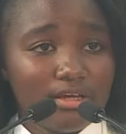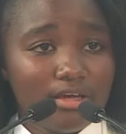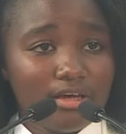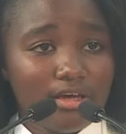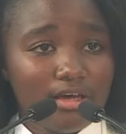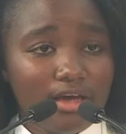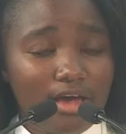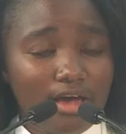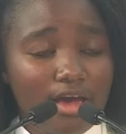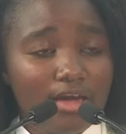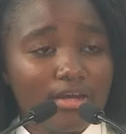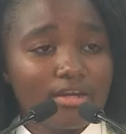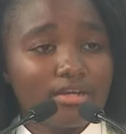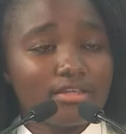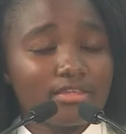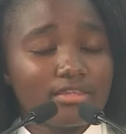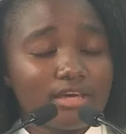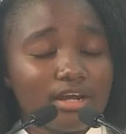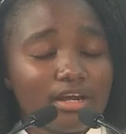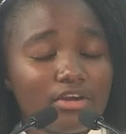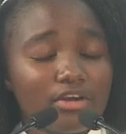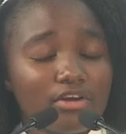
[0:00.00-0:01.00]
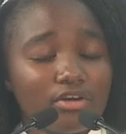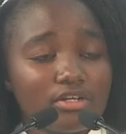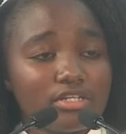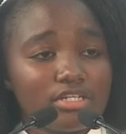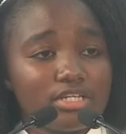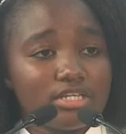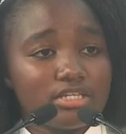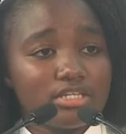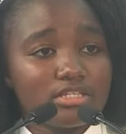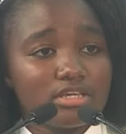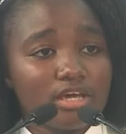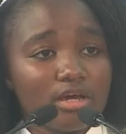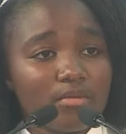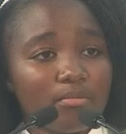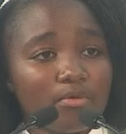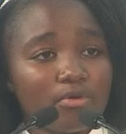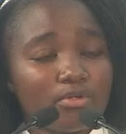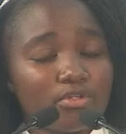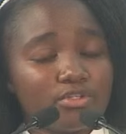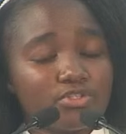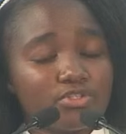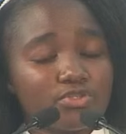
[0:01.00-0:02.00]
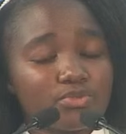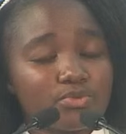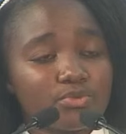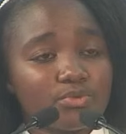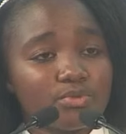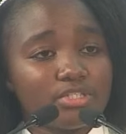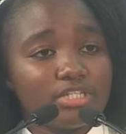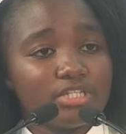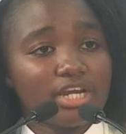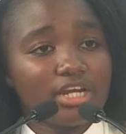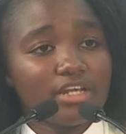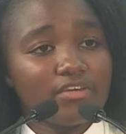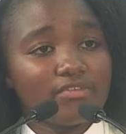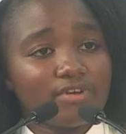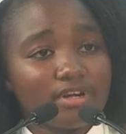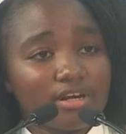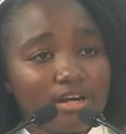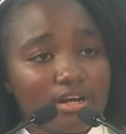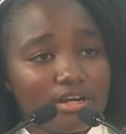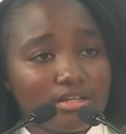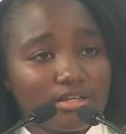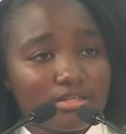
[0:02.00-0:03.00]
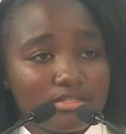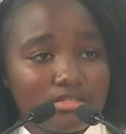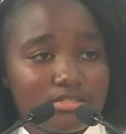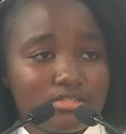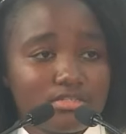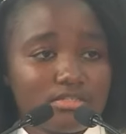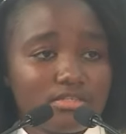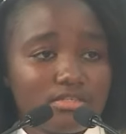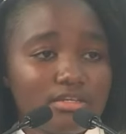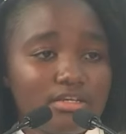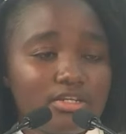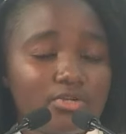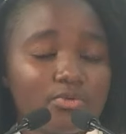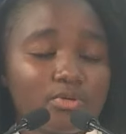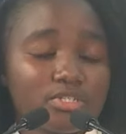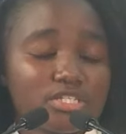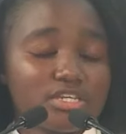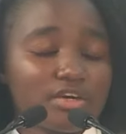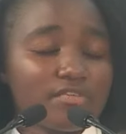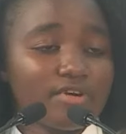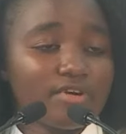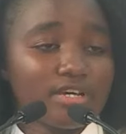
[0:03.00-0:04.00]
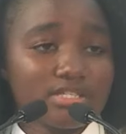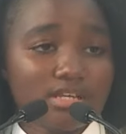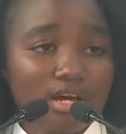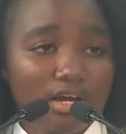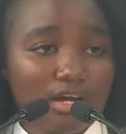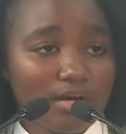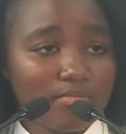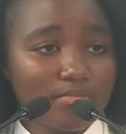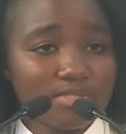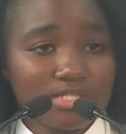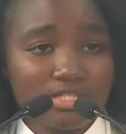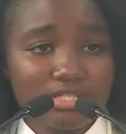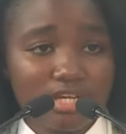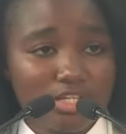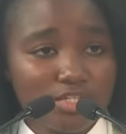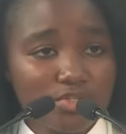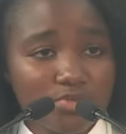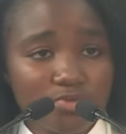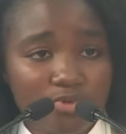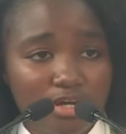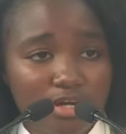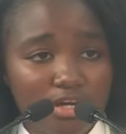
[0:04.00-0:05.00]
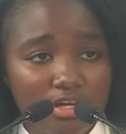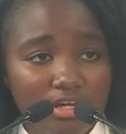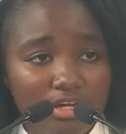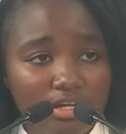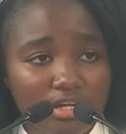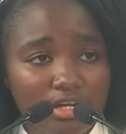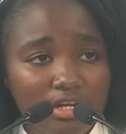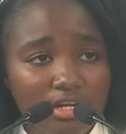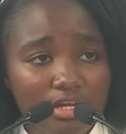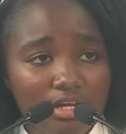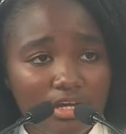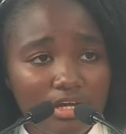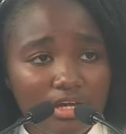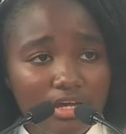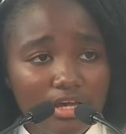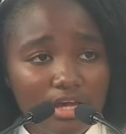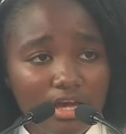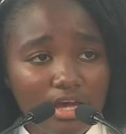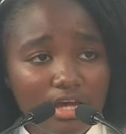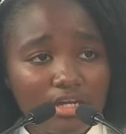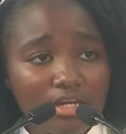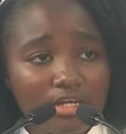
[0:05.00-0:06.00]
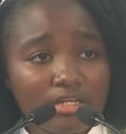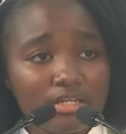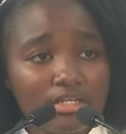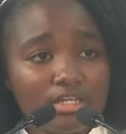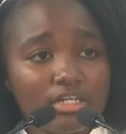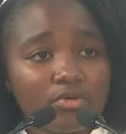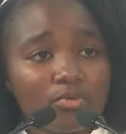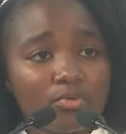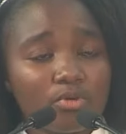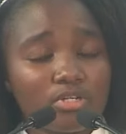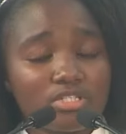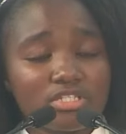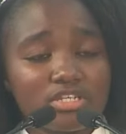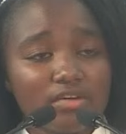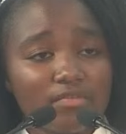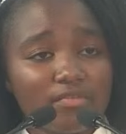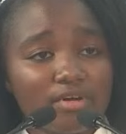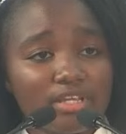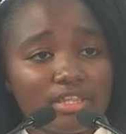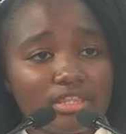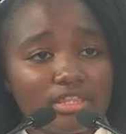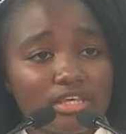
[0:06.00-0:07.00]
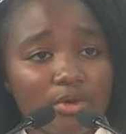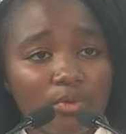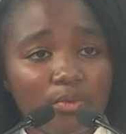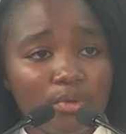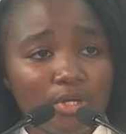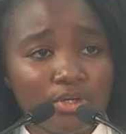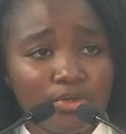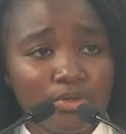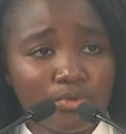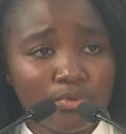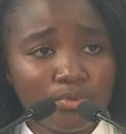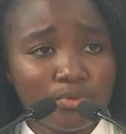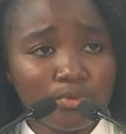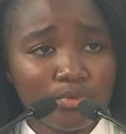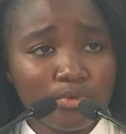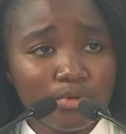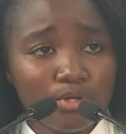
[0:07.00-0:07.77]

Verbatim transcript: And the Lord is able to deliver us in whatever circumstance we are in and in whatever thing we do.